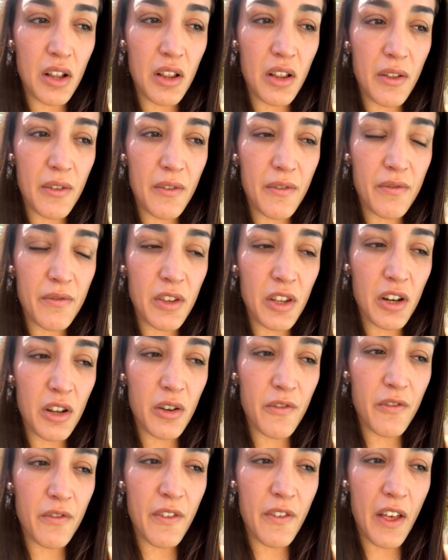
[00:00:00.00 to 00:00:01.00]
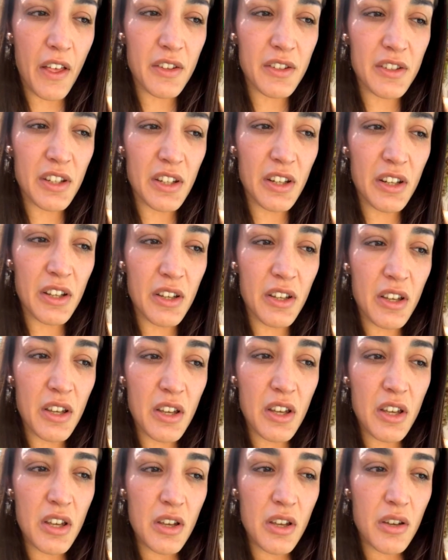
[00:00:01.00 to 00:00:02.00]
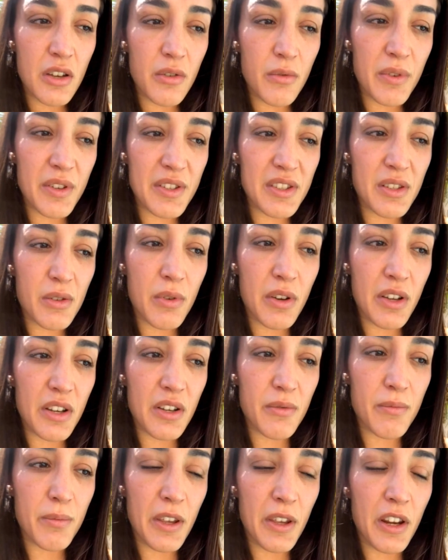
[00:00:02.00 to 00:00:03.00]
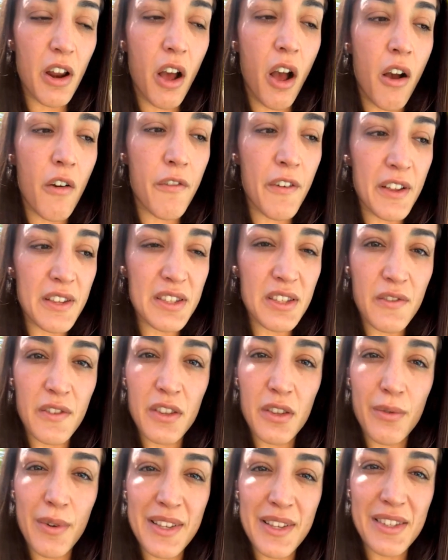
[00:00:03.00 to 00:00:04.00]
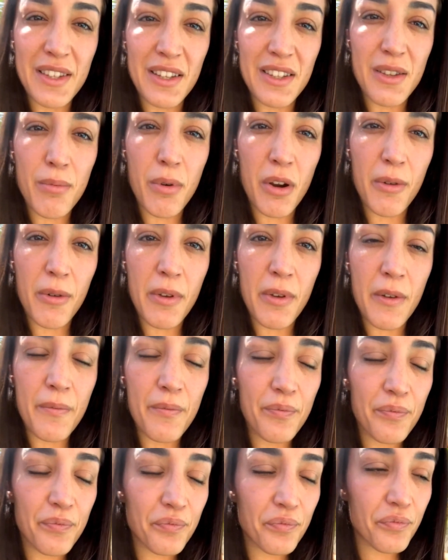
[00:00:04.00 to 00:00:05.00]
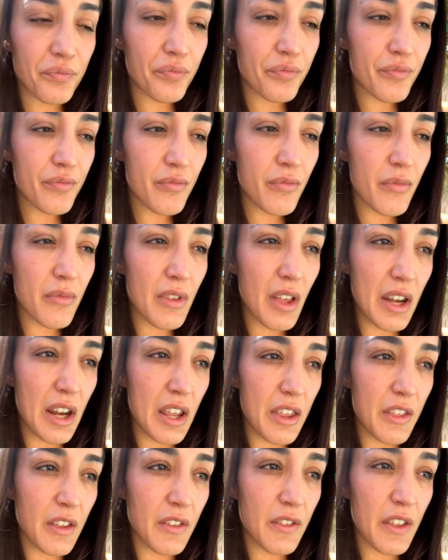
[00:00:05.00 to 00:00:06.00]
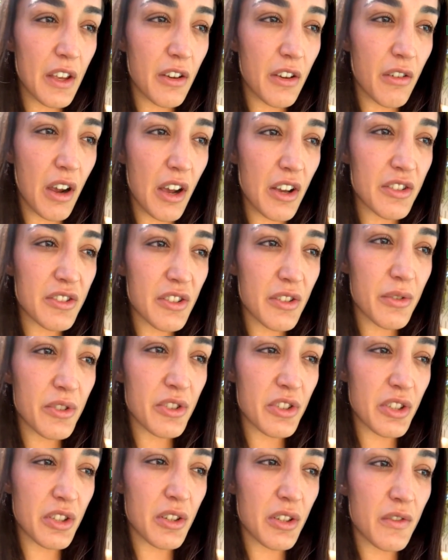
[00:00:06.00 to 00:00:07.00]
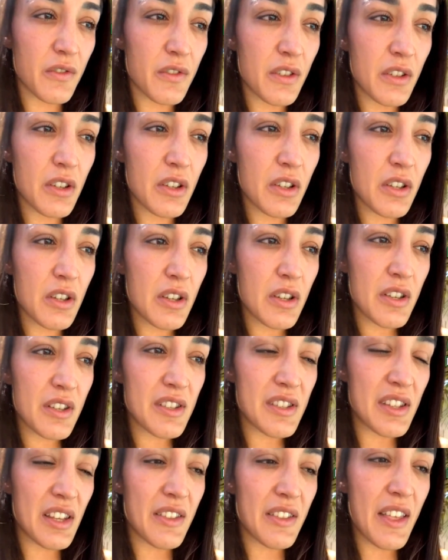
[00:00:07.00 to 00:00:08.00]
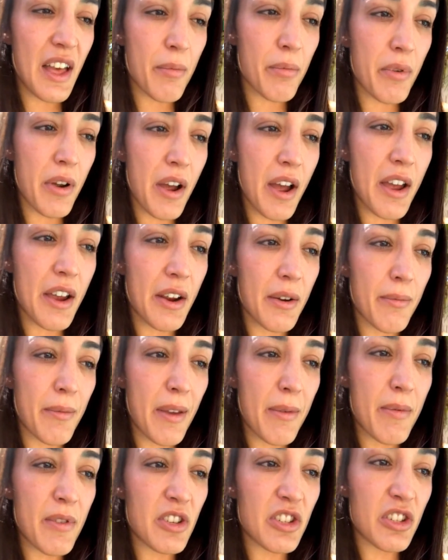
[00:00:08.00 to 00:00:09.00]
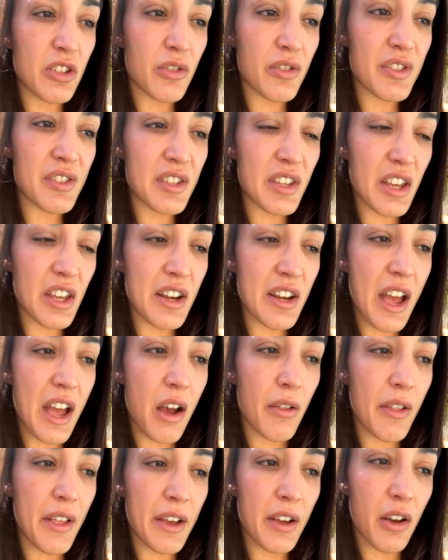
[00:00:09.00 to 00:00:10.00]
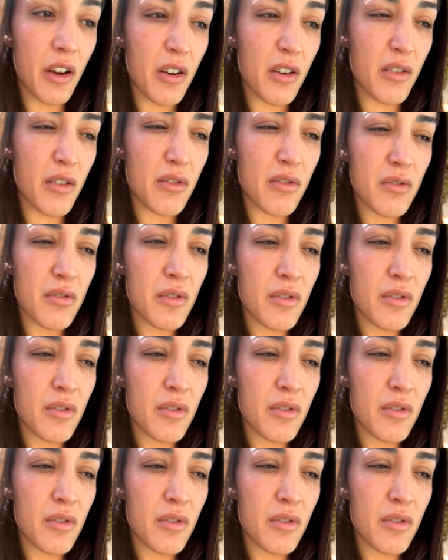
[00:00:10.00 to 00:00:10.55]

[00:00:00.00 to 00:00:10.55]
oh, you know, Valentina was the one being offensive in the wrestling department. And I think that Grasso should have seen that prior, and maybe she'll see it now, like, oh,